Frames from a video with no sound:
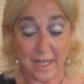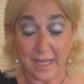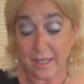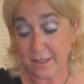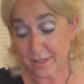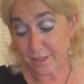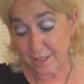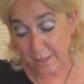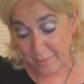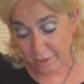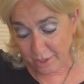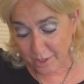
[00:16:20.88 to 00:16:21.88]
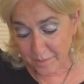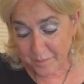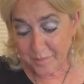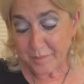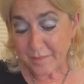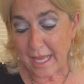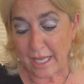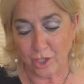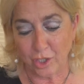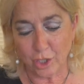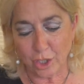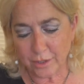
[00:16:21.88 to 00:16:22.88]
simmer and
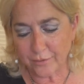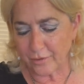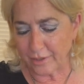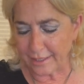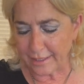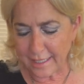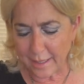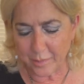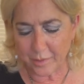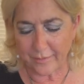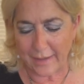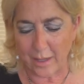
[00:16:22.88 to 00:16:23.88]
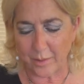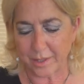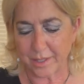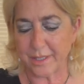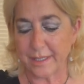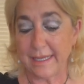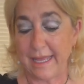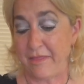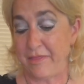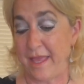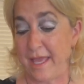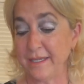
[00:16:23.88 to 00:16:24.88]
cook for a number of hours,
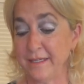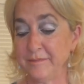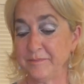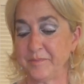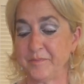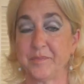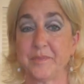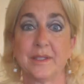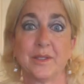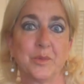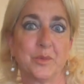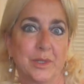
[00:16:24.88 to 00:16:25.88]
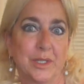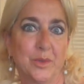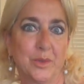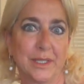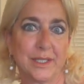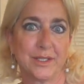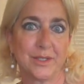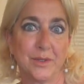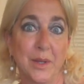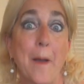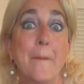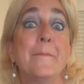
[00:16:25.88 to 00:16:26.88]
and then we're going to
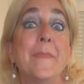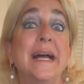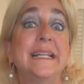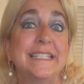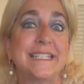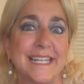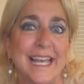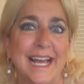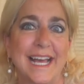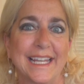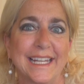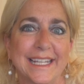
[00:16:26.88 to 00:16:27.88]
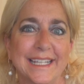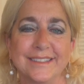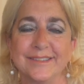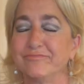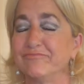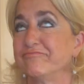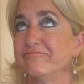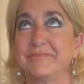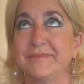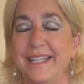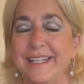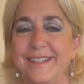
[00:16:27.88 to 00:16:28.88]
mangiare.
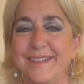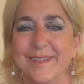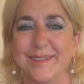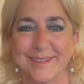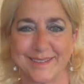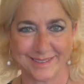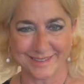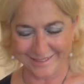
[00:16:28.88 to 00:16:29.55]
Delizioso.